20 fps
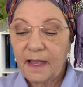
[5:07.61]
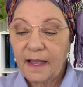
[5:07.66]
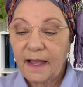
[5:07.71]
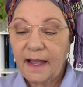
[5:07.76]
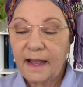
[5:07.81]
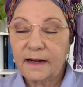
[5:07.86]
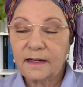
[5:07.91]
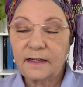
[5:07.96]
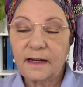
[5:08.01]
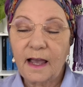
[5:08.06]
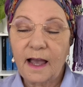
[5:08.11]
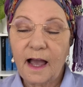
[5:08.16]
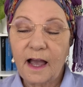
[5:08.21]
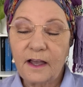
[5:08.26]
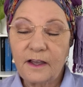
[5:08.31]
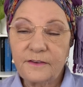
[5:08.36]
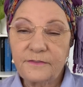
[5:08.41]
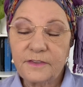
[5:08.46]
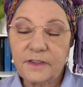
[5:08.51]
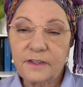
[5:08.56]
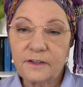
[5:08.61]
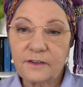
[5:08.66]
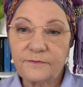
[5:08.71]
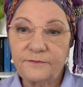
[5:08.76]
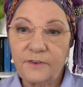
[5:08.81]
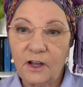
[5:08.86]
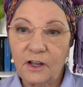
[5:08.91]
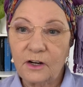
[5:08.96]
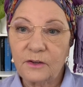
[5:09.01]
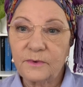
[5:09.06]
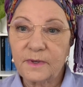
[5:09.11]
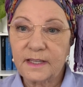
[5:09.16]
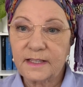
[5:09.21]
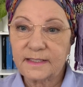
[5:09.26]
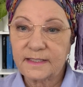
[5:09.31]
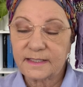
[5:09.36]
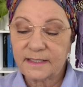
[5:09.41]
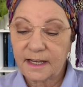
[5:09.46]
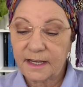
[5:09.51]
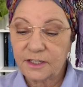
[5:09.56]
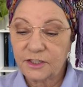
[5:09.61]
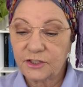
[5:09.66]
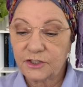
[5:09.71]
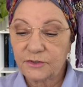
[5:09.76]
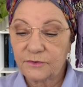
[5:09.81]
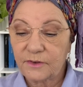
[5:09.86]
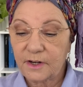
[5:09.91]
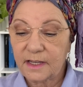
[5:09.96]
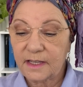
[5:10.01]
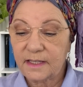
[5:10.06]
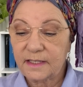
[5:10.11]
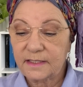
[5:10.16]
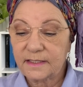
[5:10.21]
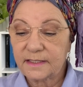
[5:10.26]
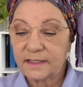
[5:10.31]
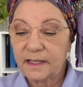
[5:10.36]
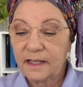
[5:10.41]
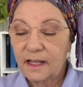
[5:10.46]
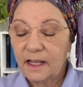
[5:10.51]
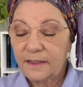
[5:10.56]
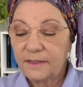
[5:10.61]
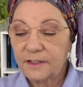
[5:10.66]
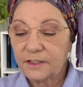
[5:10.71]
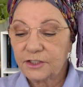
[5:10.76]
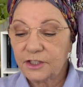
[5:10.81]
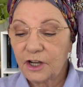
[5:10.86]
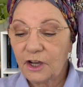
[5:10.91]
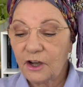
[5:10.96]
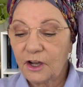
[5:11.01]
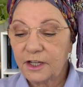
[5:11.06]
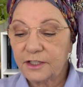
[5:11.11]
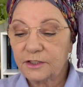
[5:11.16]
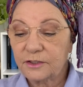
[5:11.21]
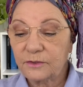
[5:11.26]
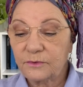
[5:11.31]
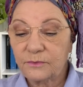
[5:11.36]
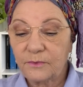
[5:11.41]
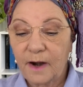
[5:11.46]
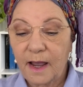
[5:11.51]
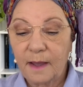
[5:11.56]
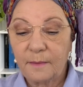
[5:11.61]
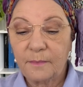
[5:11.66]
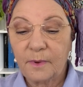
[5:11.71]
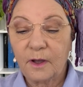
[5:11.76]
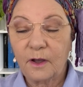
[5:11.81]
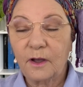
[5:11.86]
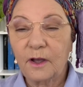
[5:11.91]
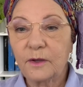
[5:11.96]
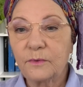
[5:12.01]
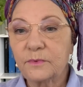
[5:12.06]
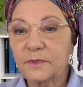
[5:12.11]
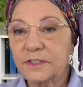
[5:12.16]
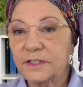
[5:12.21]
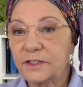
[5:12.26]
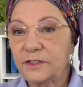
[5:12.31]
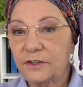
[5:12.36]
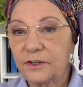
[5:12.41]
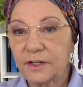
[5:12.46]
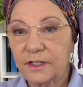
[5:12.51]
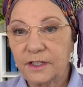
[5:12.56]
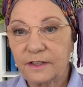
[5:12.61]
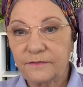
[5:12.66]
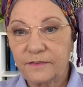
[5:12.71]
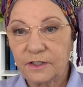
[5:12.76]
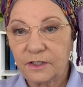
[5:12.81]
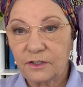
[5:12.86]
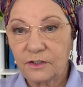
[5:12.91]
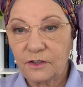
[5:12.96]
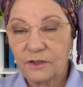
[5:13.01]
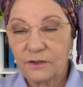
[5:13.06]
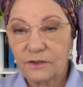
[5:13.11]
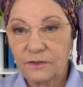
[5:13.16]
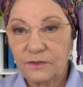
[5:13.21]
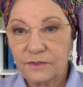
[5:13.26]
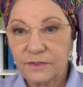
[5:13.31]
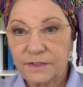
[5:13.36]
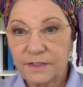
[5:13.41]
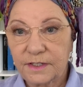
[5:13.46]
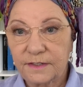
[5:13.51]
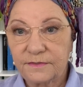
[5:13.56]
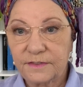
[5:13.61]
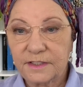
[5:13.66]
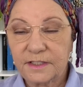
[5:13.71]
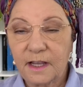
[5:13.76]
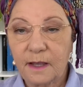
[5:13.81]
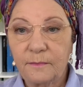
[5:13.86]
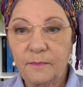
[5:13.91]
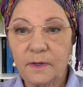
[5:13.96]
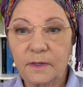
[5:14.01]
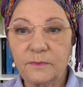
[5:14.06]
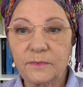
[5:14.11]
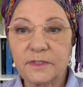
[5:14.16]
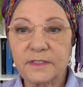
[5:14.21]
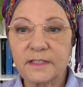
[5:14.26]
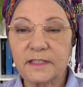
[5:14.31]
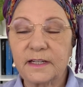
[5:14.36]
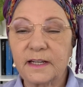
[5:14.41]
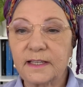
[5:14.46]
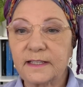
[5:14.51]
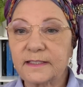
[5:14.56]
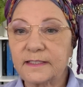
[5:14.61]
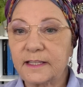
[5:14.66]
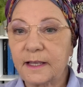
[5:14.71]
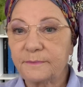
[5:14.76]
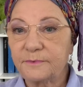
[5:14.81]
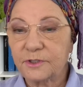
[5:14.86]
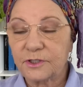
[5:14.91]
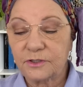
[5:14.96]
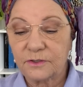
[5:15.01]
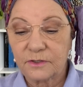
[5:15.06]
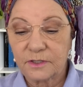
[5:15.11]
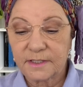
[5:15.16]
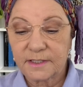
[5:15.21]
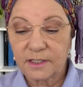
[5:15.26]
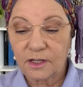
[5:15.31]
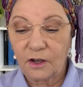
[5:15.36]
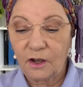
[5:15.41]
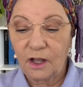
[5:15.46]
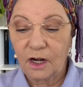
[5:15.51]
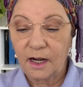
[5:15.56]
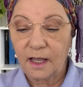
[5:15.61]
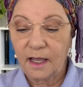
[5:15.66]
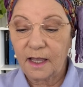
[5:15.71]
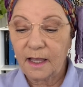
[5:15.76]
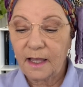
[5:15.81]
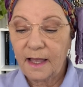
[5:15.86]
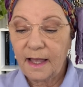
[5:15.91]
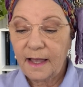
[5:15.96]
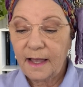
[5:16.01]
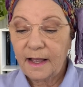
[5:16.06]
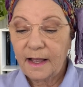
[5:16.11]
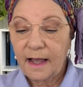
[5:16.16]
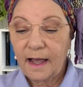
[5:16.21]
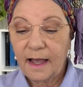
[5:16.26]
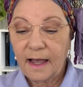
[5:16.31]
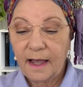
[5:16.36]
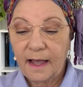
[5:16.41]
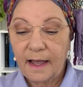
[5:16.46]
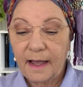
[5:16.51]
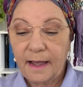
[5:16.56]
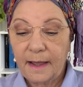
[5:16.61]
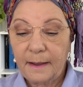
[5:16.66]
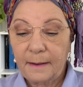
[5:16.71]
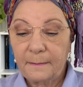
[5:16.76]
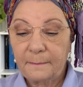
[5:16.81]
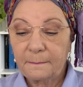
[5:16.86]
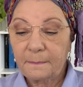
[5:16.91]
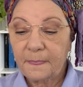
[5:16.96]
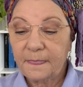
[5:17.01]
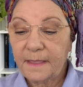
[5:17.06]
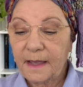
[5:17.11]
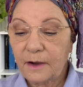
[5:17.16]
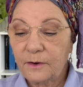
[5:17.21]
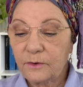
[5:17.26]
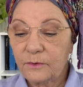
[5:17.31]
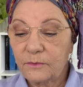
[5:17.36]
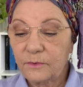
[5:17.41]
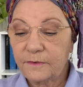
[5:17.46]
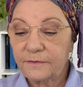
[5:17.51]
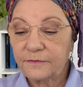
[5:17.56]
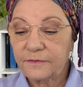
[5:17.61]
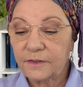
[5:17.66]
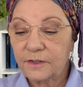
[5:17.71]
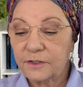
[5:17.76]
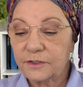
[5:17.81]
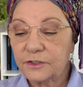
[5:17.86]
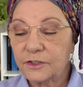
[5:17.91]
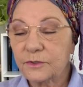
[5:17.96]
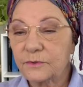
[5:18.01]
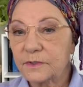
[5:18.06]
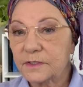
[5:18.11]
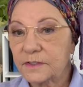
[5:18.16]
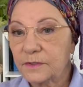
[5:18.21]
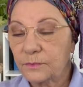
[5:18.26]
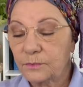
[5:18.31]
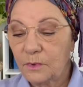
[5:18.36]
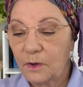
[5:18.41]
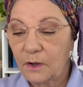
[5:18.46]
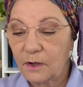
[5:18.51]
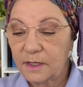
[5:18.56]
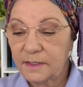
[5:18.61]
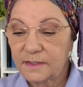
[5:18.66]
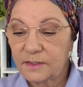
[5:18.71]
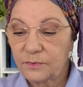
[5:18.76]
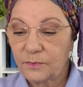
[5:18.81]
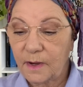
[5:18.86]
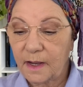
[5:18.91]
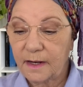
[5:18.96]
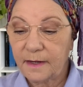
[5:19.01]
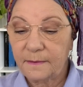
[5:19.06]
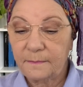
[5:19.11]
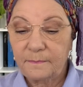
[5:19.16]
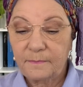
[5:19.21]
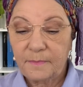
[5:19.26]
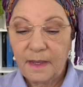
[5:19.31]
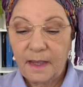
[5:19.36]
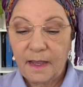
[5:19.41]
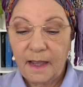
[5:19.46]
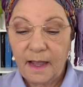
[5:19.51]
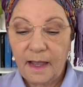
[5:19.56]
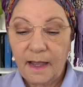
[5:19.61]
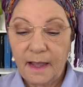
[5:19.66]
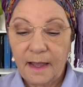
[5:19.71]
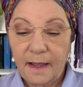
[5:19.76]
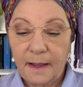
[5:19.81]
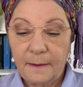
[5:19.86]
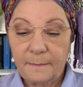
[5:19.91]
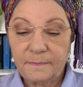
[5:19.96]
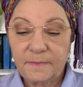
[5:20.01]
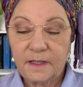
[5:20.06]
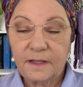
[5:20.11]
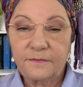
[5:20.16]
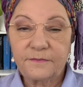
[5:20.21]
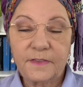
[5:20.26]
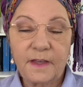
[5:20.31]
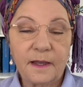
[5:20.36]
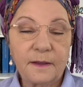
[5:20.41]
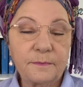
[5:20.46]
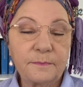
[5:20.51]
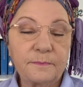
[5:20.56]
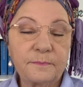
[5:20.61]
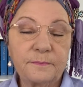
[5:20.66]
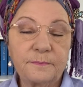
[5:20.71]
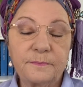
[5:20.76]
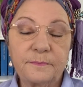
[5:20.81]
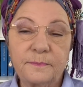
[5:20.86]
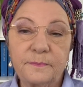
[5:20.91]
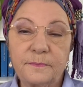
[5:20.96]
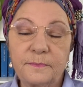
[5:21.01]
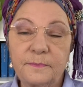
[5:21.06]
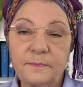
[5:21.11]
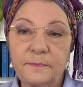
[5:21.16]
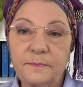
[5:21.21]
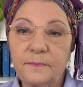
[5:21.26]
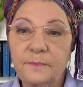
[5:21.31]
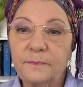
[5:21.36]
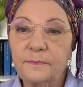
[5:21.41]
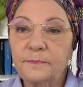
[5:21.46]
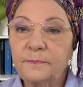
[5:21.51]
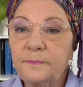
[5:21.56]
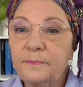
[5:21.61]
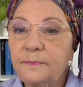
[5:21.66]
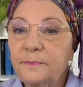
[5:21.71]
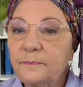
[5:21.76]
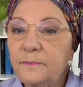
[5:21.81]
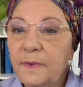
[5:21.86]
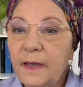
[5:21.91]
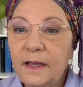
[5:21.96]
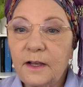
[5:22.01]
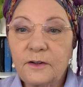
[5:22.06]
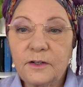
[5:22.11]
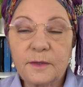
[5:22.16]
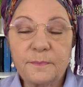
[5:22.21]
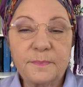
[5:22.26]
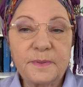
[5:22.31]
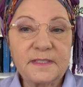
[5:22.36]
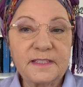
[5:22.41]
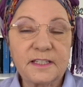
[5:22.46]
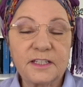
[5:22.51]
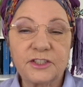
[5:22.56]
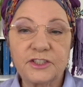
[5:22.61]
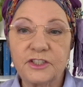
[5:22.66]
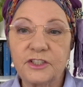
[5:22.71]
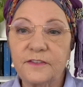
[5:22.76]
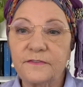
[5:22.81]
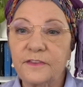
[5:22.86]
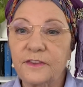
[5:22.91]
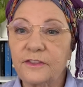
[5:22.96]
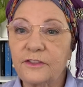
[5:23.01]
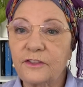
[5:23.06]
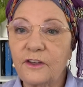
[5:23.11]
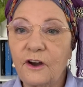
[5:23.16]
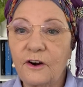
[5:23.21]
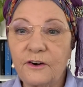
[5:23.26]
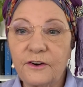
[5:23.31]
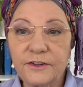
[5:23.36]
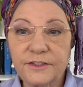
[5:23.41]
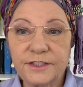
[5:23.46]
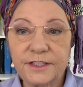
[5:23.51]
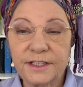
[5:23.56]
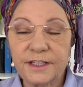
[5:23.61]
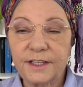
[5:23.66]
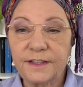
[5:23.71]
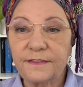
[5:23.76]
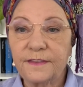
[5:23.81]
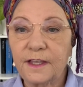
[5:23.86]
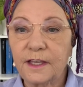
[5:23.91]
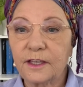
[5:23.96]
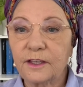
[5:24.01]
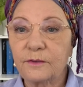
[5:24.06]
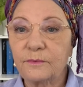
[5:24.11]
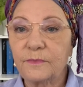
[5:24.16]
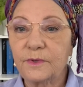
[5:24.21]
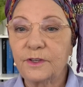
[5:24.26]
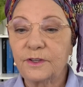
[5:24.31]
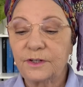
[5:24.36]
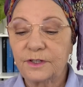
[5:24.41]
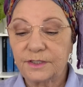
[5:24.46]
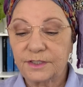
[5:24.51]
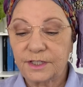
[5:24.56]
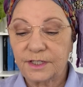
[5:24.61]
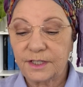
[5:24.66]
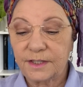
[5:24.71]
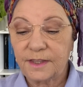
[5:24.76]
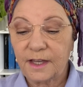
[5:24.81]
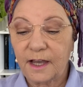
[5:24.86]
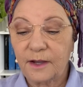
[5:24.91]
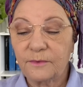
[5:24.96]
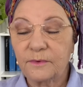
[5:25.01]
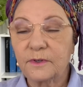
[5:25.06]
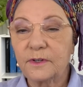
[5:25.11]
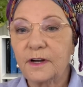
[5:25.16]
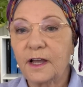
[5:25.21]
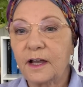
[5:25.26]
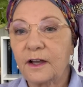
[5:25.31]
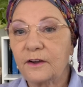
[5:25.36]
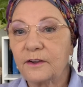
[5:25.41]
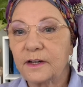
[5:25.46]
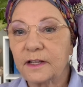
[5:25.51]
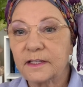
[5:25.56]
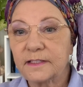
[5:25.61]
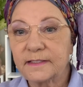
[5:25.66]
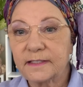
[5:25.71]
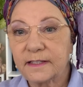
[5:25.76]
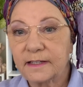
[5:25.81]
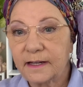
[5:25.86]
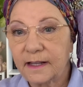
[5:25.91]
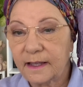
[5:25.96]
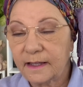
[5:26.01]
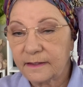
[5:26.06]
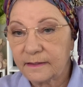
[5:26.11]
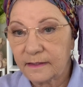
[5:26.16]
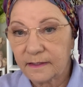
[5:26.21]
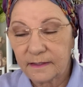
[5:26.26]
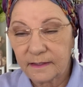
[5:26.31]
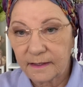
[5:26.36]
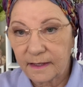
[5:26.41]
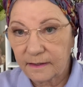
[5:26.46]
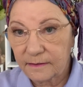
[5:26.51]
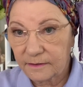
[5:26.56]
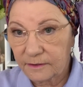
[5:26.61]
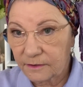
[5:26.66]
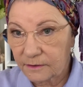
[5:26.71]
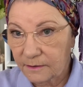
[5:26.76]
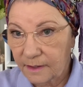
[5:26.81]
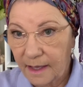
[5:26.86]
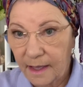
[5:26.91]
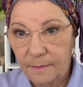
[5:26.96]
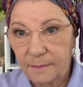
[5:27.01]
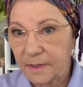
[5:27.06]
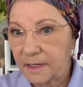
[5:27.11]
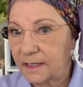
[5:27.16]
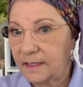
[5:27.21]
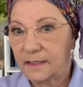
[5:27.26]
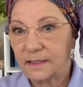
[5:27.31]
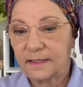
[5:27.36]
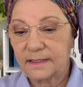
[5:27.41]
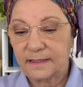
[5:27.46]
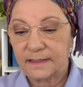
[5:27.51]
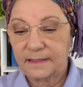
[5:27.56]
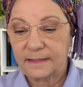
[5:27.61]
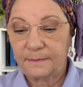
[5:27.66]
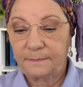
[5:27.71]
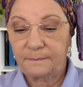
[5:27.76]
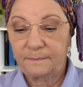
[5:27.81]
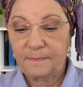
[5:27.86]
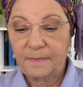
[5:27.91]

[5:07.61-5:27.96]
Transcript: And over the following centuries, the title rabbi was not even used. If someone was an exceptional scholar, they were referred to as a wise one. If they held a position of authority in their community, they were known as an eminence.